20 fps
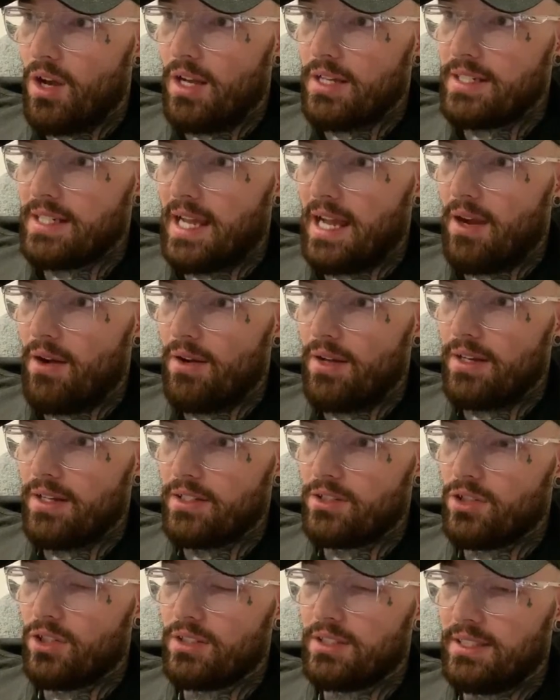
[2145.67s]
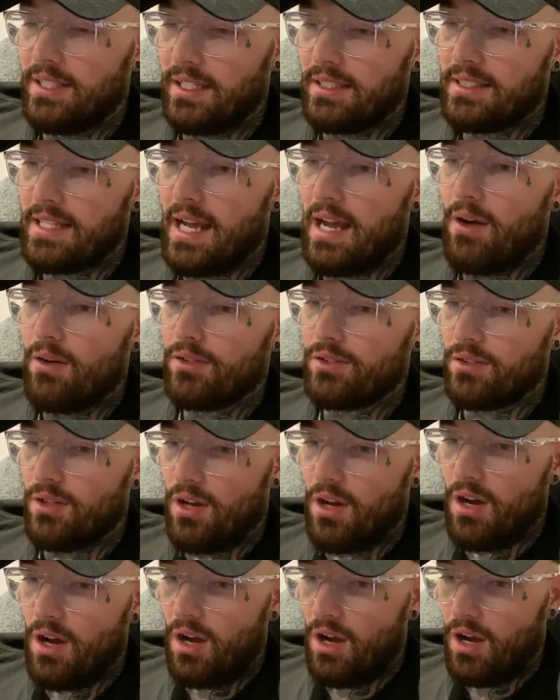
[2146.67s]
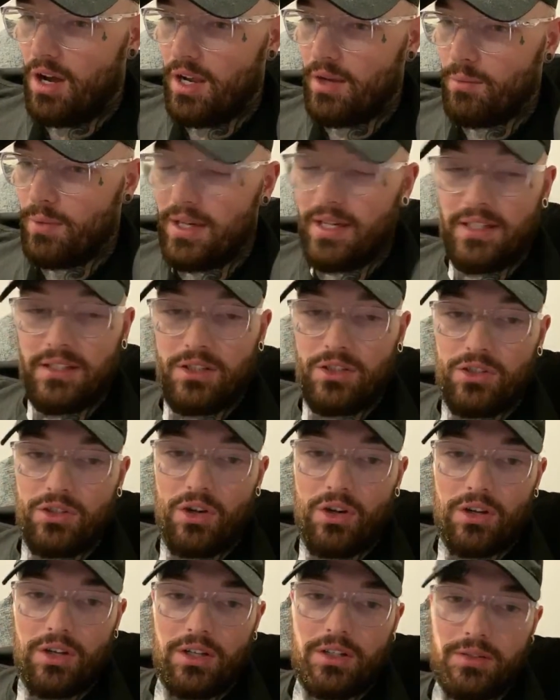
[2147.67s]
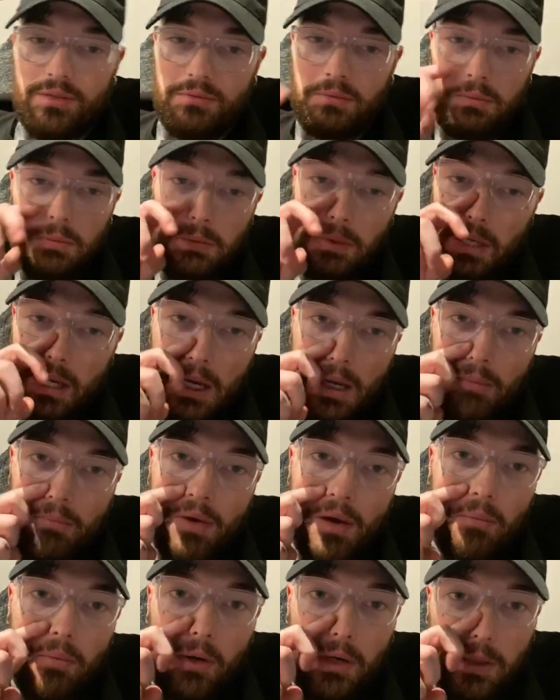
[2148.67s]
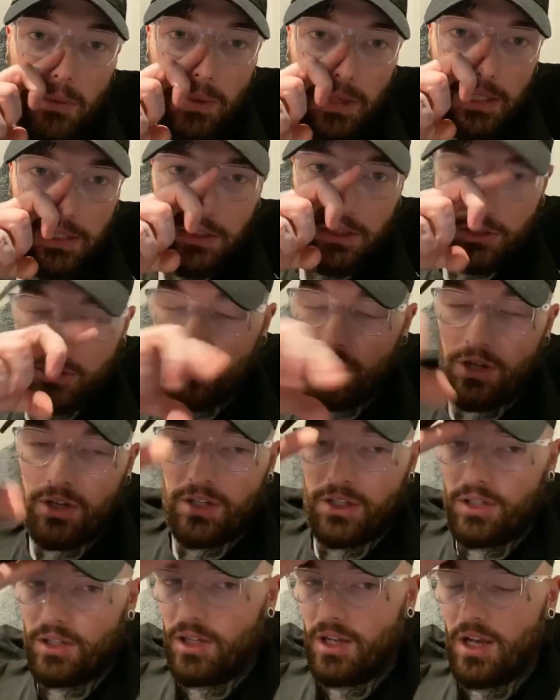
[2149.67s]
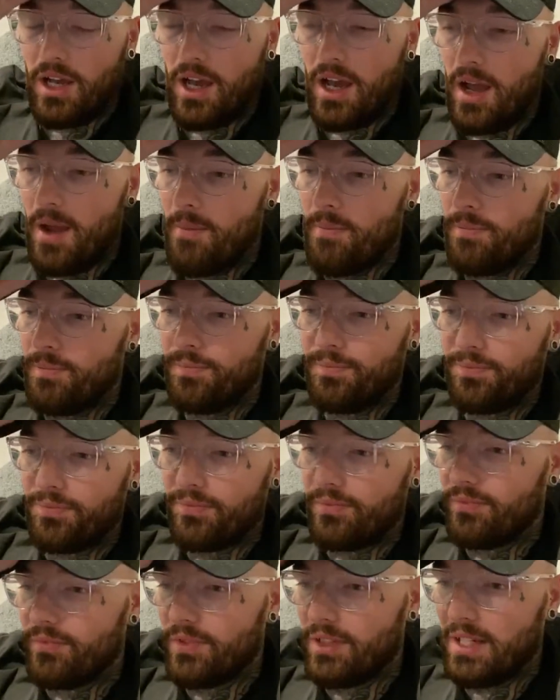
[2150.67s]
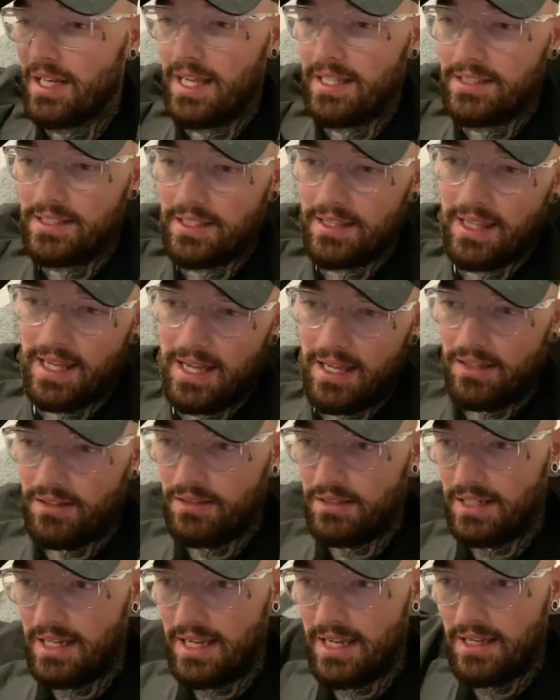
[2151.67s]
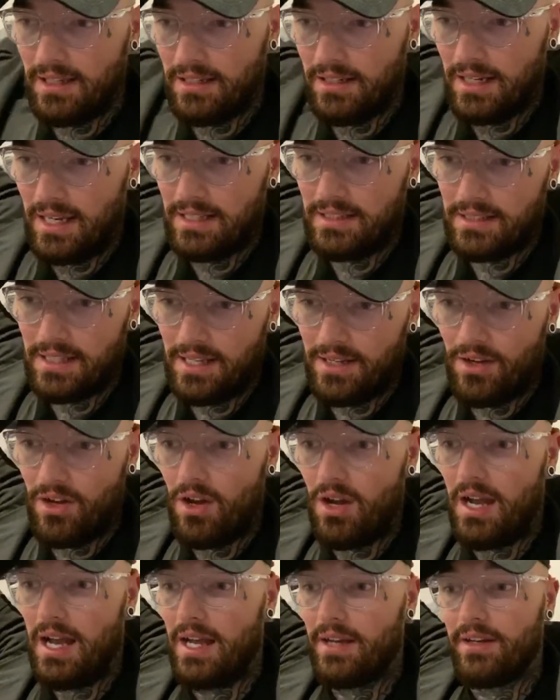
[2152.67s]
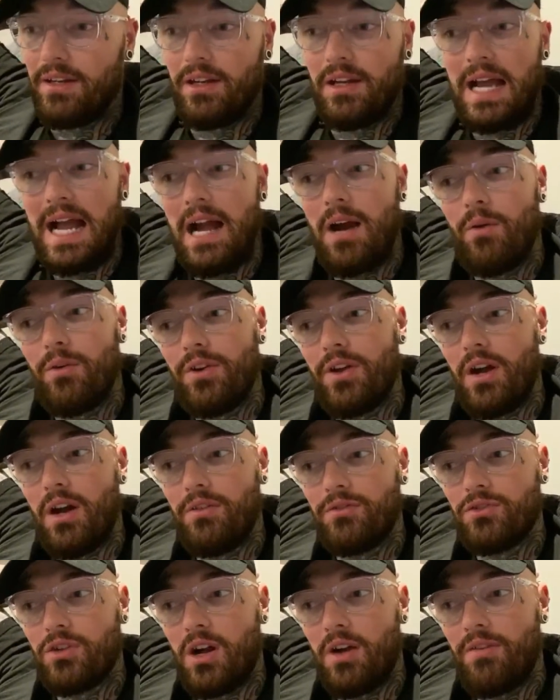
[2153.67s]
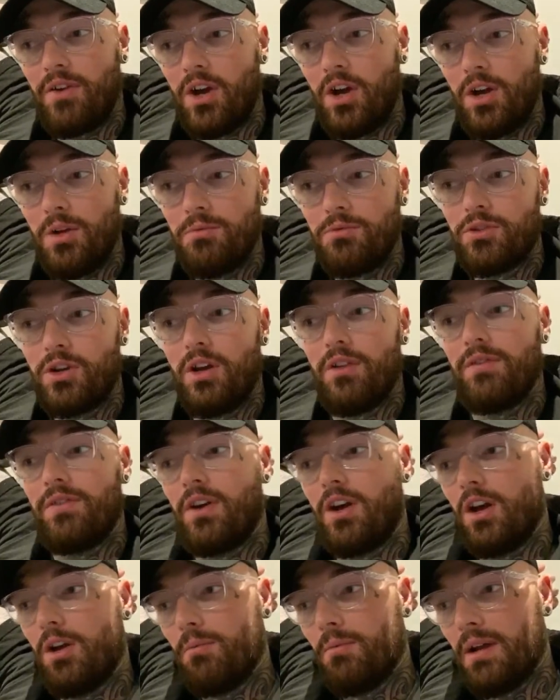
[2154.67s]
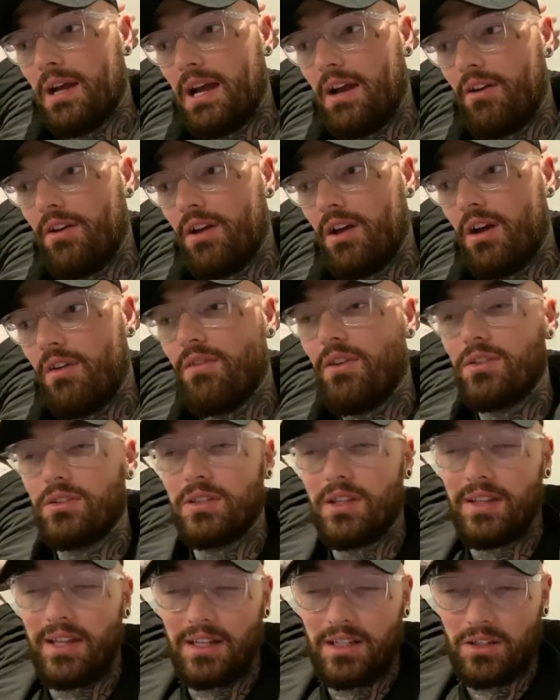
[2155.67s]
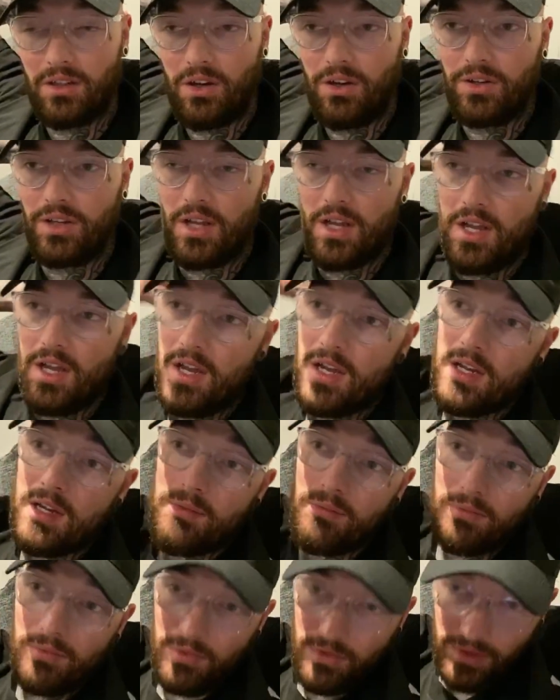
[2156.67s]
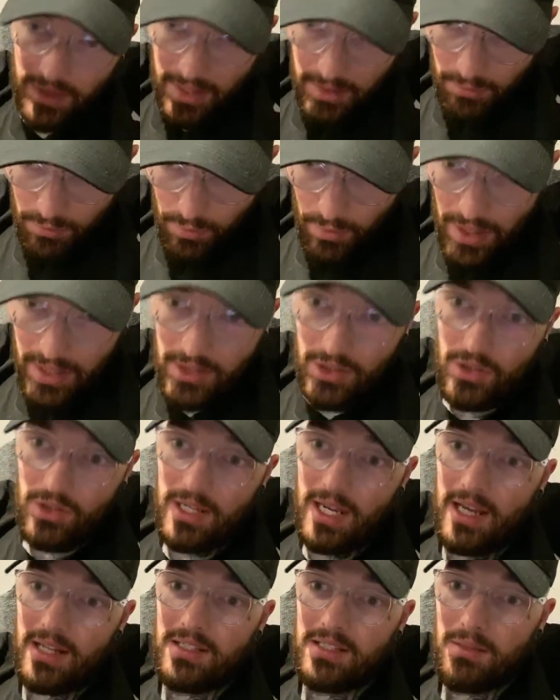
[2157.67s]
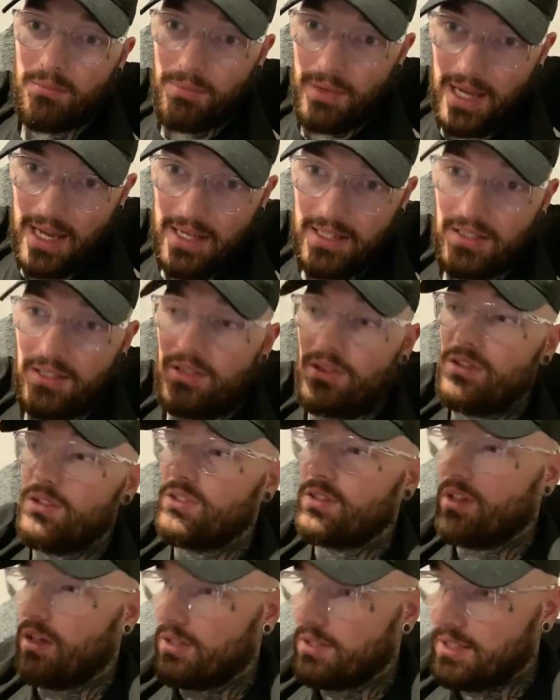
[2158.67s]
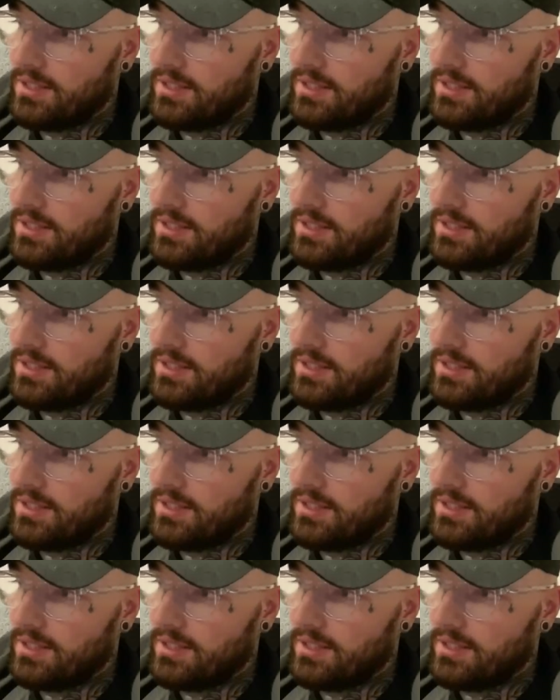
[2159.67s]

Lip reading: out, and it took 6 hours, and I went into shock. My body went into shock. Later that night, I had an hour and a half drive home, hour and a half. I was like, thank God. Then when you get into bed and you start to